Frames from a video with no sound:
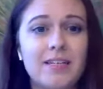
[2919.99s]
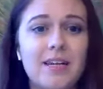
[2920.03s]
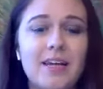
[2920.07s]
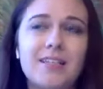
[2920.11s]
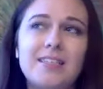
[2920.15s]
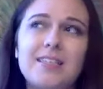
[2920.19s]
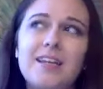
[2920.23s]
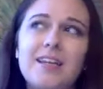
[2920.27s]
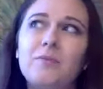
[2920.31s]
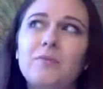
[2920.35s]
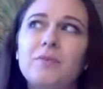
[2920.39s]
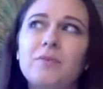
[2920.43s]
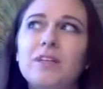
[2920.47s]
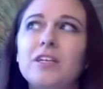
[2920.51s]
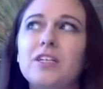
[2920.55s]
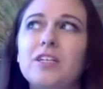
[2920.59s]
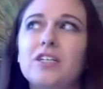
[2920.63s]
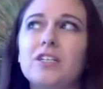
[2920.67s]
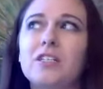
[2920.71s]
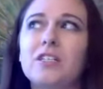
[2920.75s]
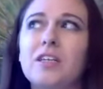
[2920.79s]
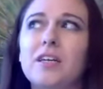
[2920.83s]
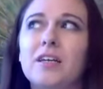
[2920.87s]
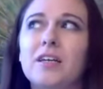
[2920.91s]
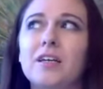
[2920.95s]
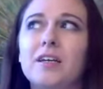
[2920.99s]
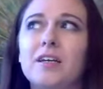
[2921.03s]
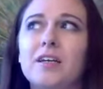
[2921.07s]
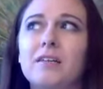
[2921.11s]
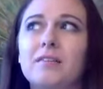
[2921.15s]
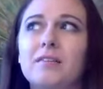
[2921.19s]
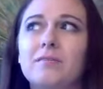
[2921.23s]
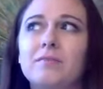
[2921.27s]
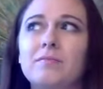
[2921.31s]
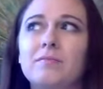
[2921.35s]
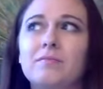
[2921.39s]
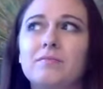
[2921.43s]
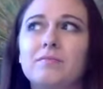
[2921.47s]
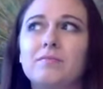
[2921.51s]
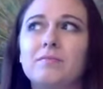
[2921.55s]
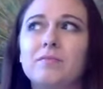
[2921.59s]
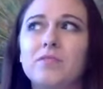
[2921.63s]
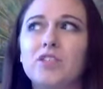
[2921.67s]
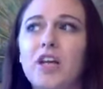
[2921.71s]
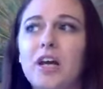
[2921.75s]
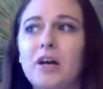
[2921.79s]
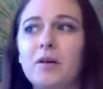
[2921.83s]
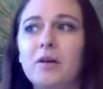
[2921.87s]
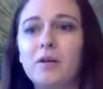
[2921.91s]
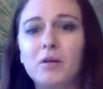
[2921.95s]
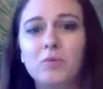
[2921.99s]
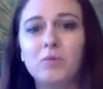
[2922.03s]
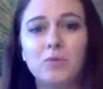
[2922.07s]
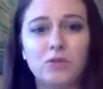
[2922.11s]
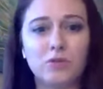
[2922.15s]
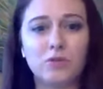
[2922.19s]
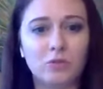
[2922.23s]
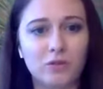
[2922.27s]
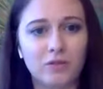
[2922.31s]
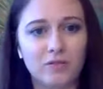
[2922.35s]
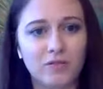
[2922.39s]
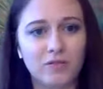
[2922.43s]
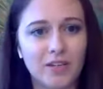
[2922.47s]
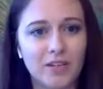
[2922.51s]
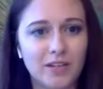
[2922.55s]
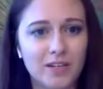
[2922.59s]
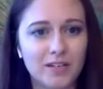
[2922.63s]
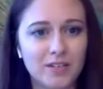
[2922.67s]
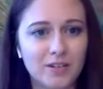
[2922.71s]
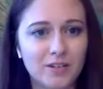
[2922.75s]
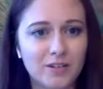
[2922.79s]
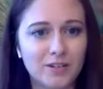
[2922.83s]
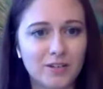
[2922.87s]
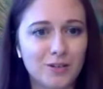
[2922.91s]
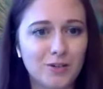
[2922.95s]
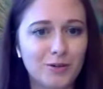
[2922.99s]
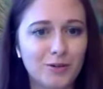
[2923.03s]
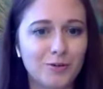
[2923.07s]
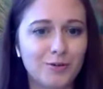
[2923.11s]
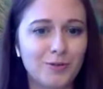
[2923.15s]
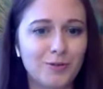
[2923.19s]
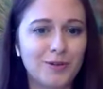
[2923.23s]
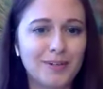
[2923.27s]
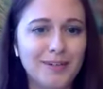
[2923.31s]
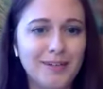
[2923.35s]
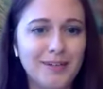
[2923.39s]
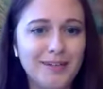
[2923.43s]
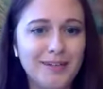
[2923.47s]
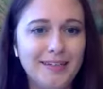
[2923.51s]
It's not really just like a charitable sort of thing. It's also,